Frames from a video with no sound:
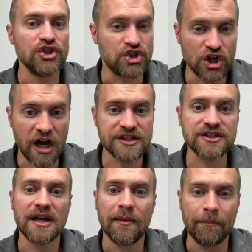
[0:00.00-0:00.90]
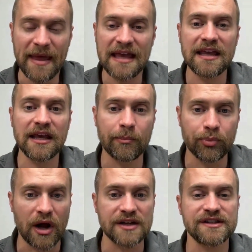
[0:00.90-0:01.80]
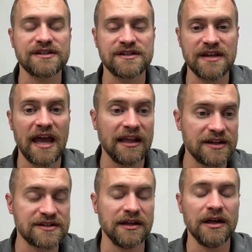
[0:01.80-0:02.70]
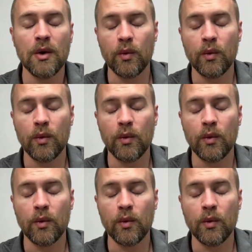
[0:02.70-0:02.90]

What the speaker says: Just make it a process to say, hey, listen,